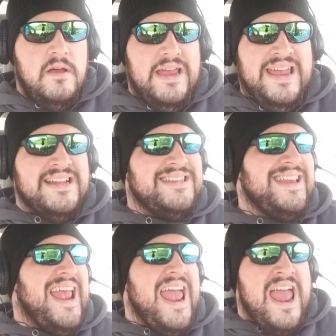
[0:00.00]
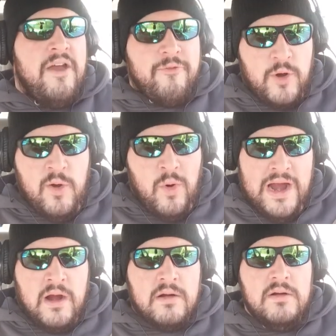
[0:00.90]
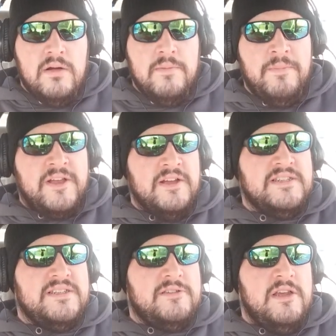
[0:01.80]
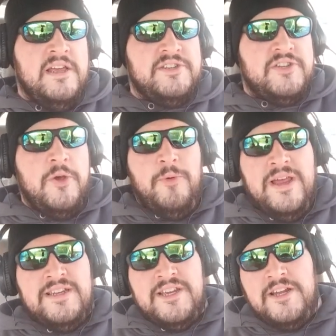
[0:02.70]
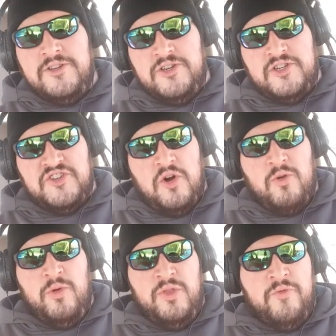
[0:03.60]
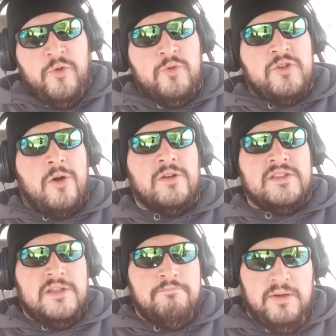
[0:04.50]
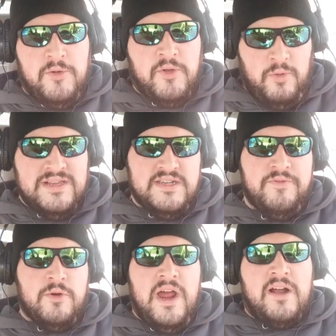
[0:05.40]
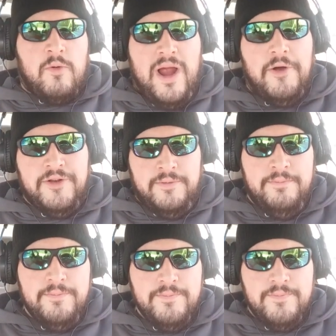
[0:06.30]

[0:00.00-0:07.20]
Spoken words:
It's everywhere because it's too easy to just start with the food cards and then build the rest of your deck around them.